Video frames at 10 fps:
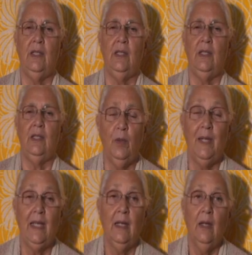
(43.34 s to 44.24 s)
global
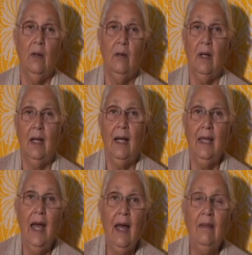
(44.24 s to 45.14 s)
warming? Well,
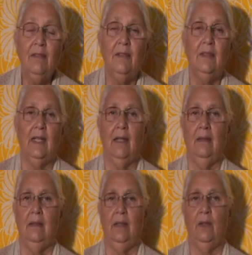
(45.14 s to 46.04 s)
I have to
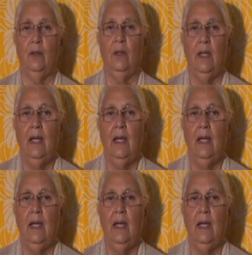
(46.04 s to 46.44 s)
tell you,